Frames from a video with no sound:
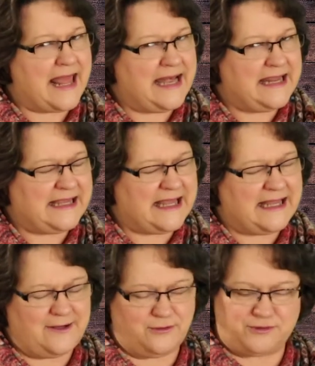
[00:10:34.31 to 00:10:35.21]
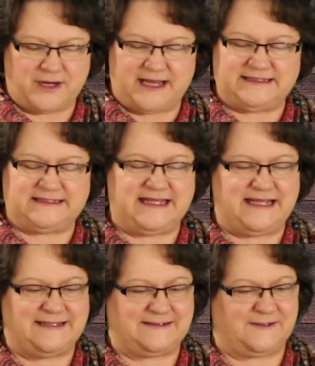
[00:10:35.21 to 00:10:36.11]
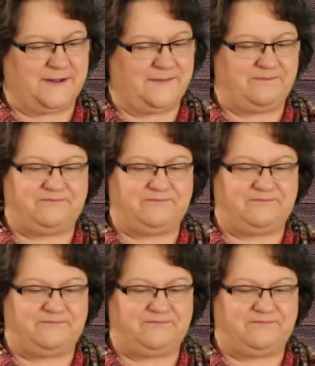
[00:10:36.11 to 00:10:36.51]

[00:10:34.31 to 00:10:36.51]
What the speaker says: any kid who tried to tease her.